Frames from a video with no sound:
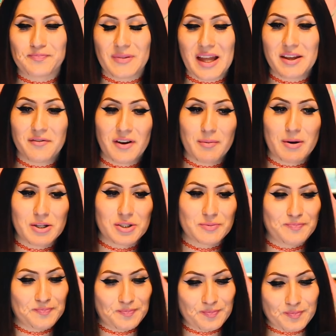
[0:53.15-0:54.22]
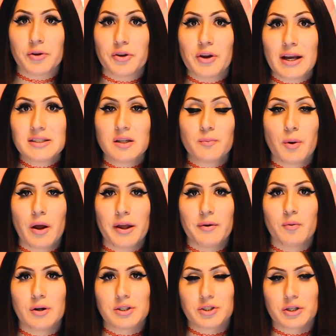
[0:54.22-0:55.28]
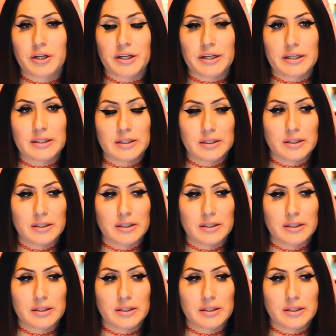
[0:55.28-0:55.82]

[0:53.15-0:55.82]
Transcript: Thank you very much. So you guys are probably wondering,